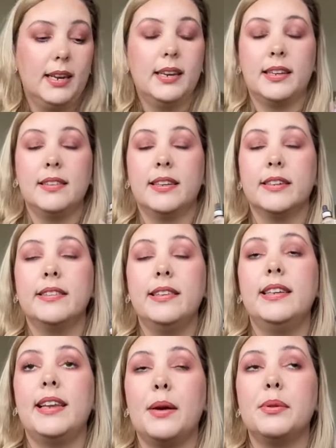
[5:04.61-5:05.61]
Like
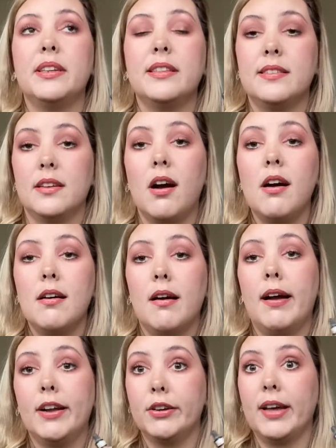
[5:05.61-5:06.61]
seriously, now that it's not,
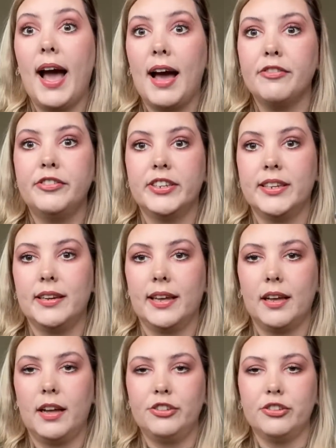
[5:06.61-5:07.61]
I'm gonna have to,
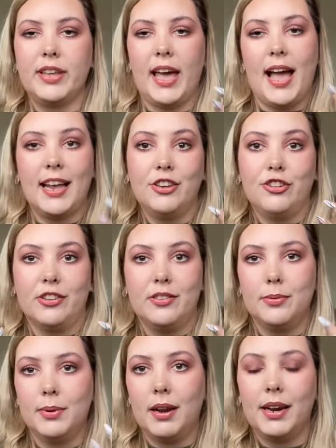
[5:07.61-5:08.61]
like, I just get
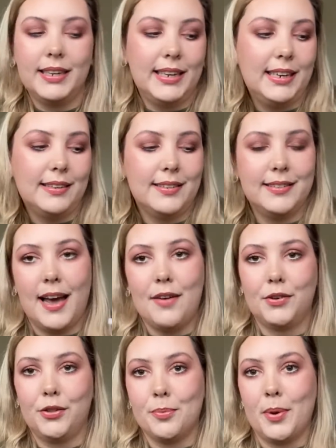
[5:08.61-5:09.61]
anxious. I need to have
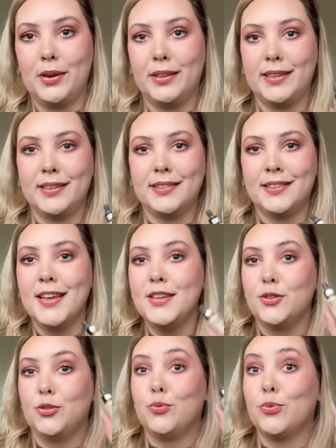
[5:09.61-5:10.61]
another bottle of this.
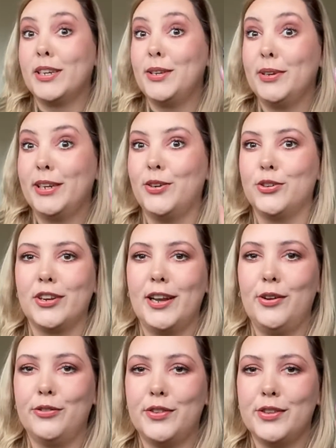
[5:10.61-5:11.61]
So it's really, really good. I
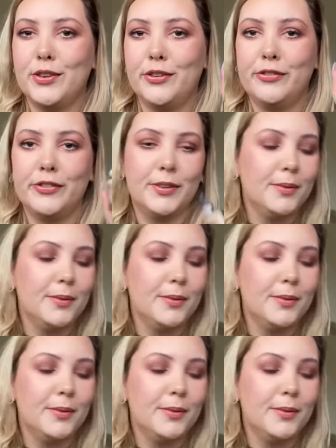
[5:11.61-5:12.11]
love the stuff.